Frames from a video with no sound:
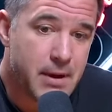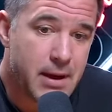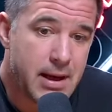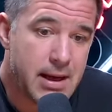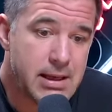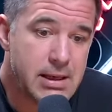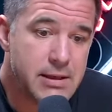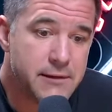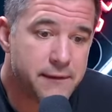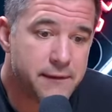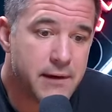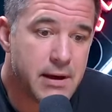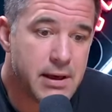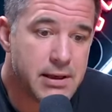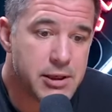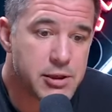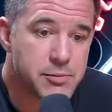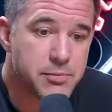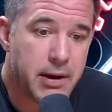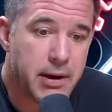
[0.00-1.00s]
I need to
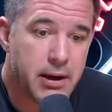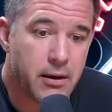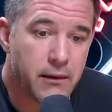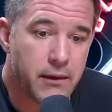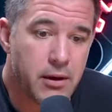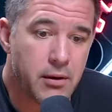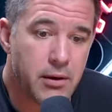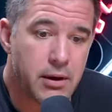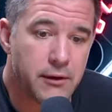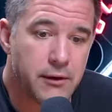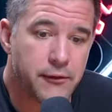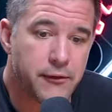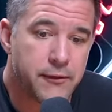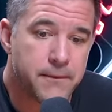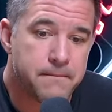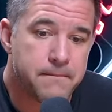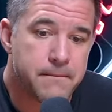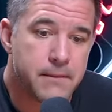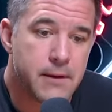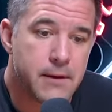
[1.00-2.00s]
find his bio. There it is.